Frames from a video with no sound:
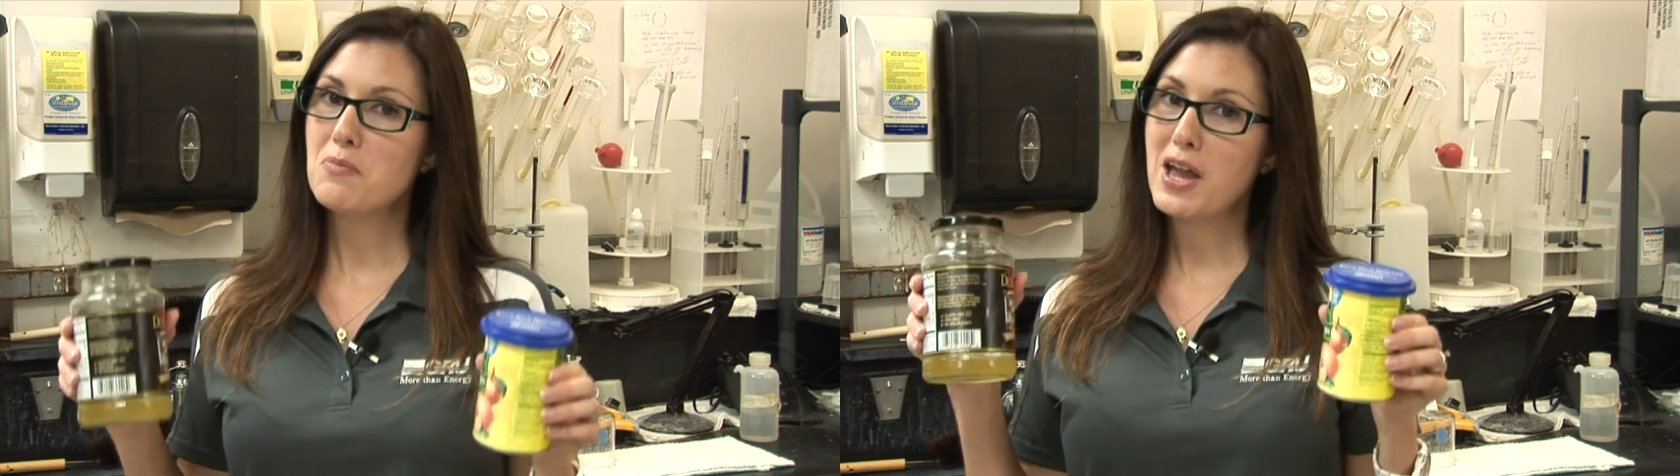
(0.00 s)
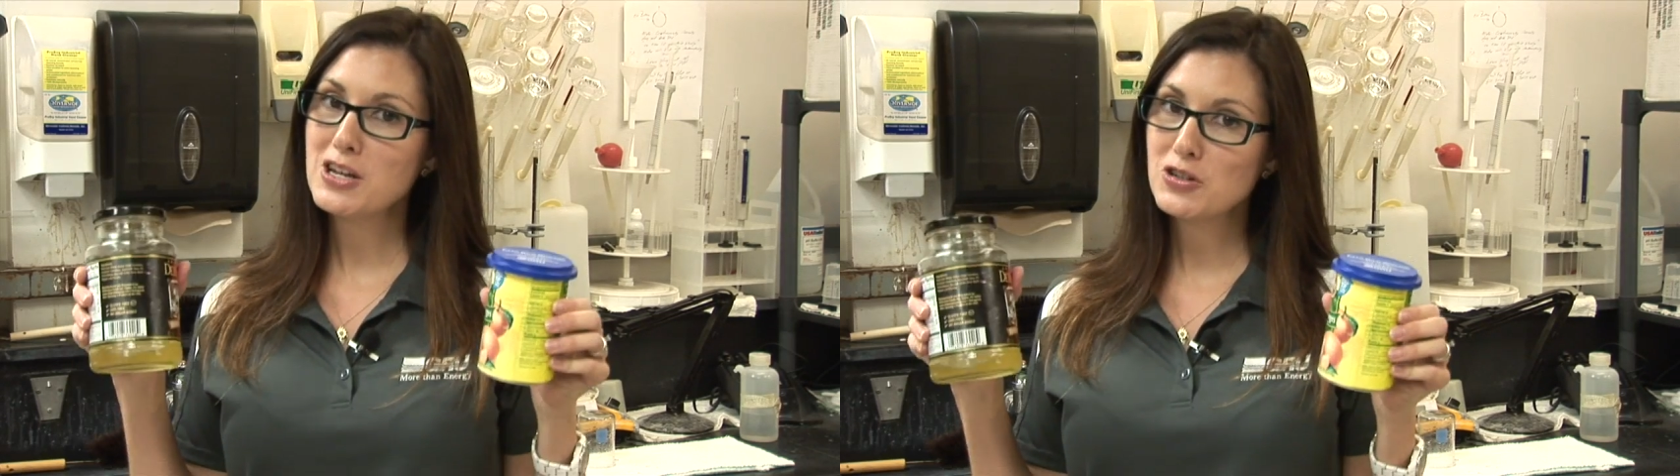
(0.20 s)

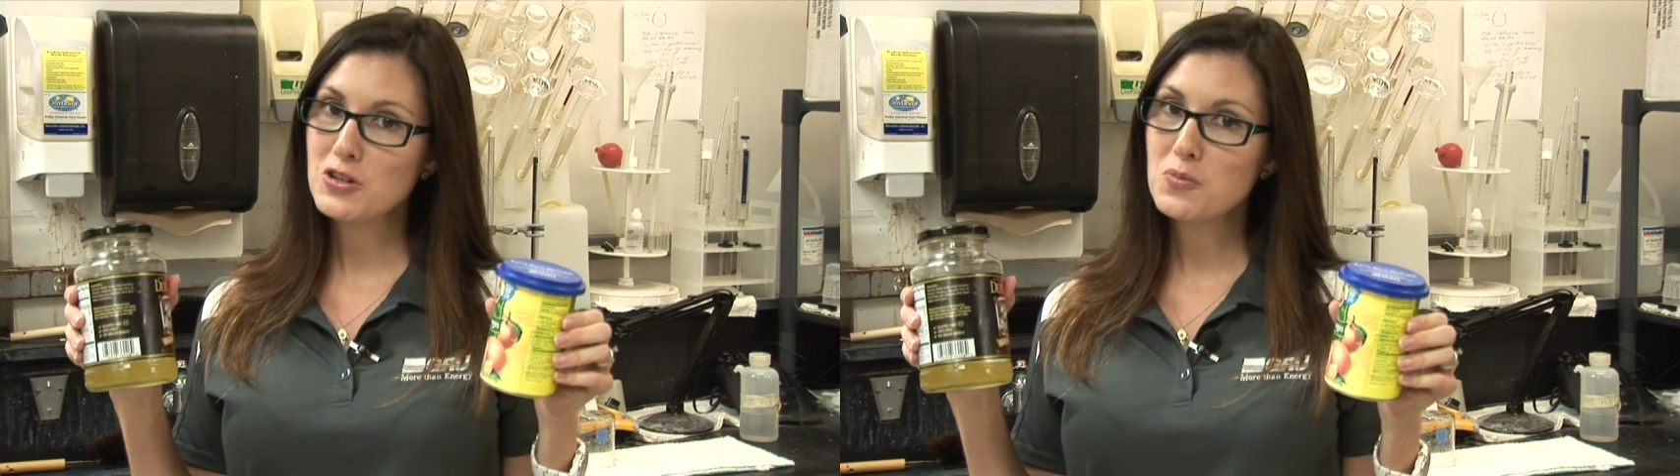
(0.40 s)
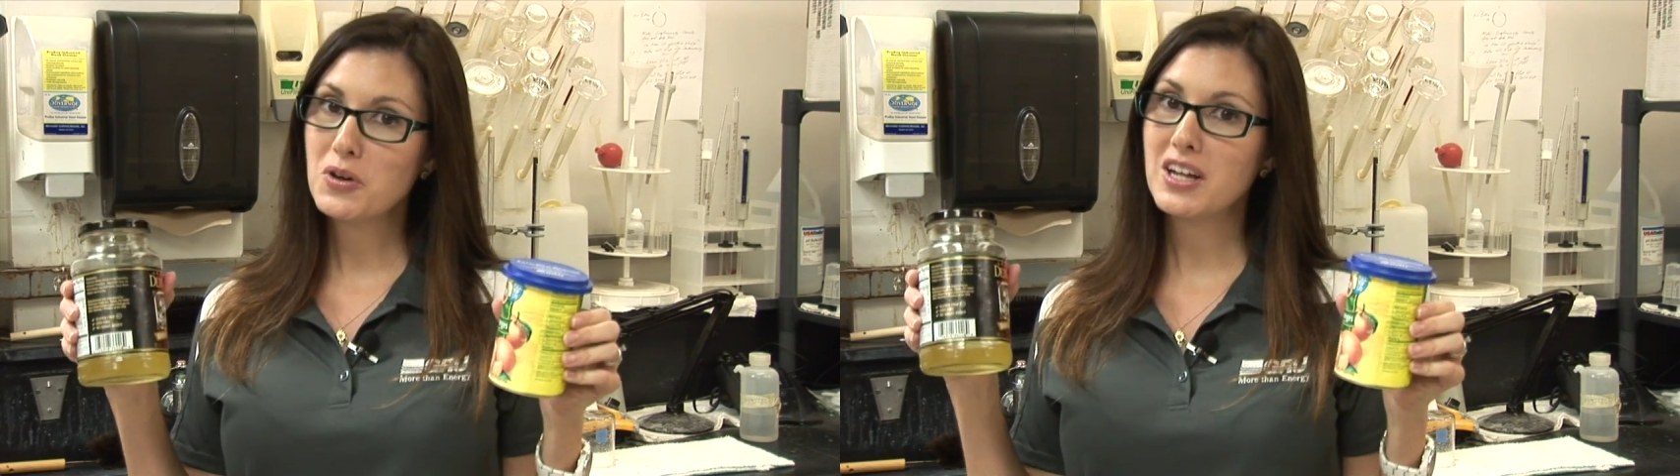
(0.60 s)
make sure
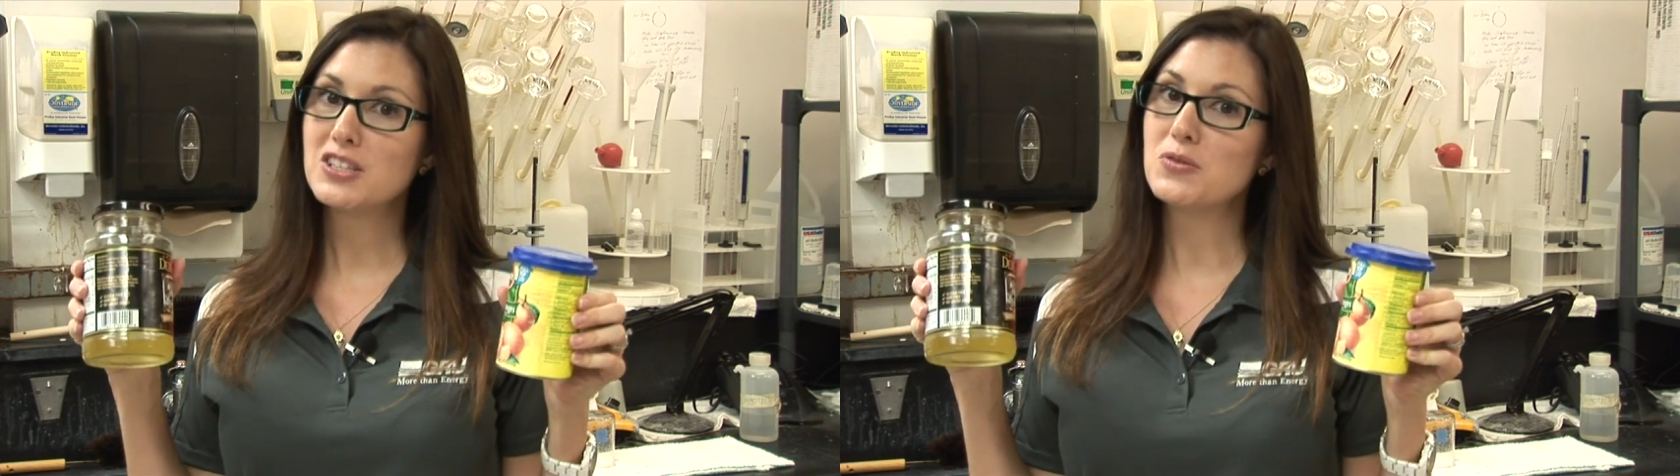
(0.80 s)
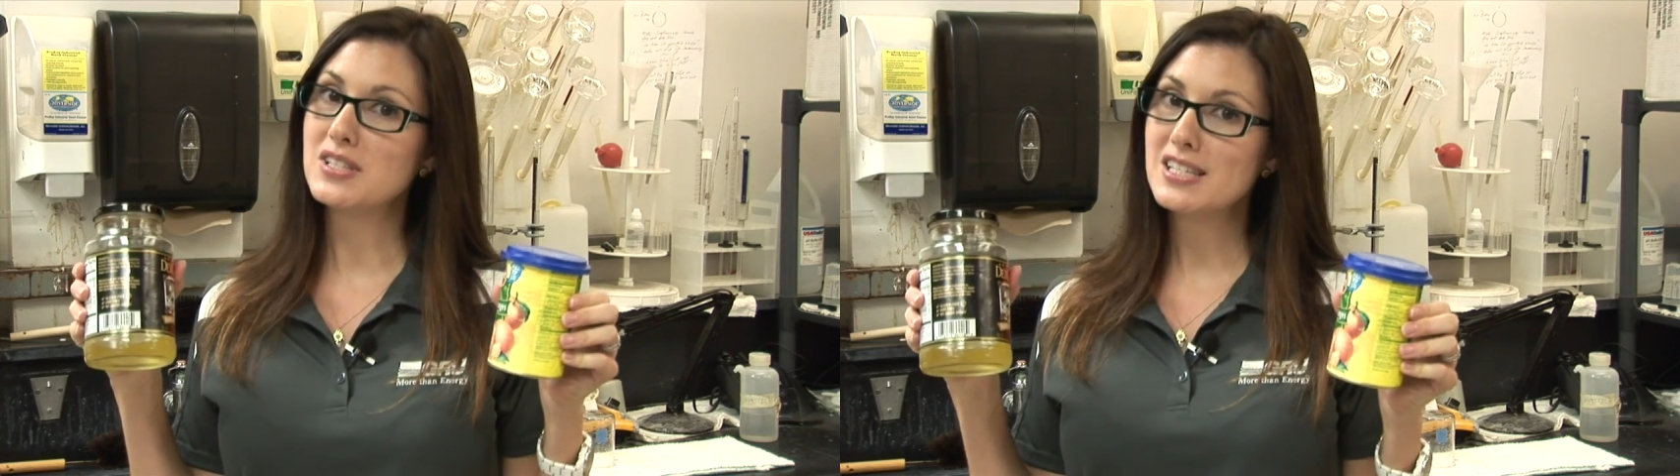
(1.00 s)
you put it
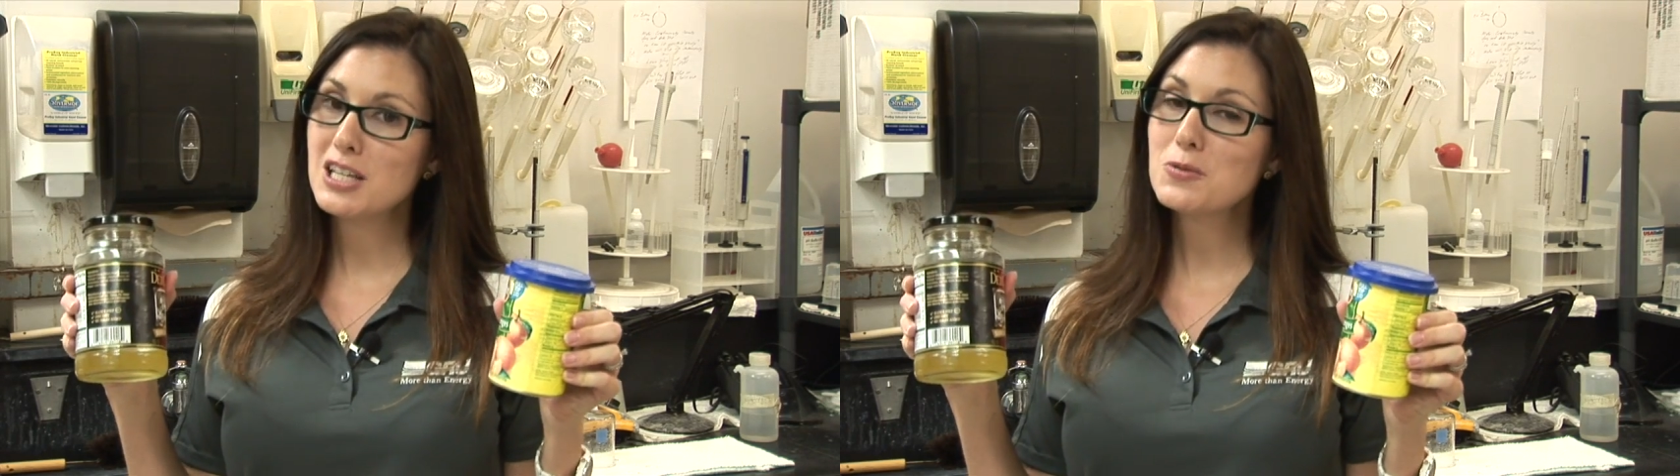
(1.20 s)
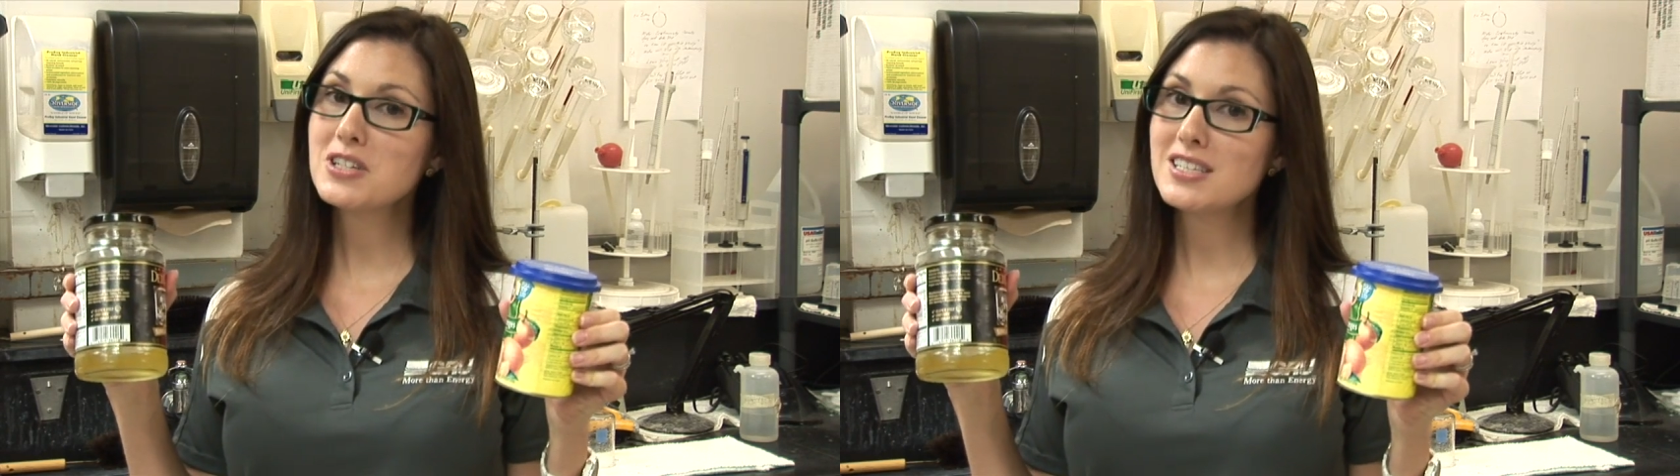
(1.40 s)
into a sealable